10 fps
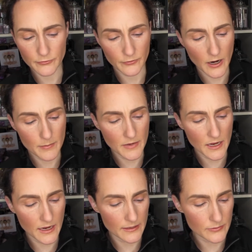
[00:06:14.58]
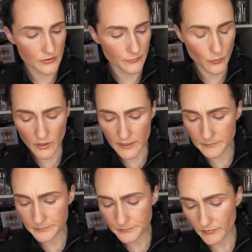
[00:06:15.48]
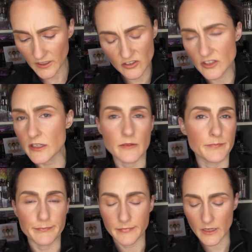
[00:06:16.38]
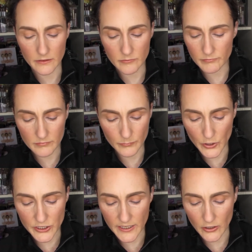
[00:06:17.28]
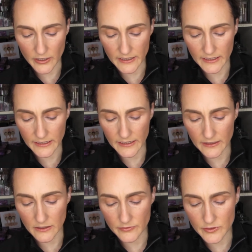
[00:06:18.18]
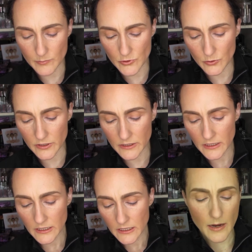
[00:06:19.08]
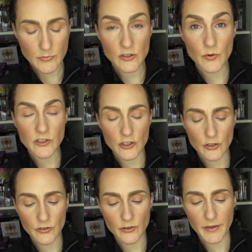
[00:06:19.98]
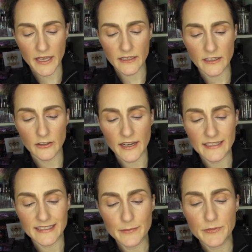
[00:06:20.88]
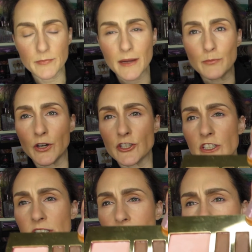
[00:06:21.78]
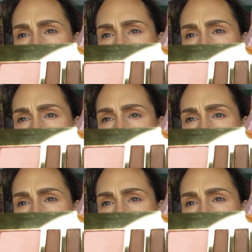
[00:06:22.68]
from Sephora. It's just a brush I got in a kit of some sort. I'm just going to show you the pan here. I dipped my brush in. I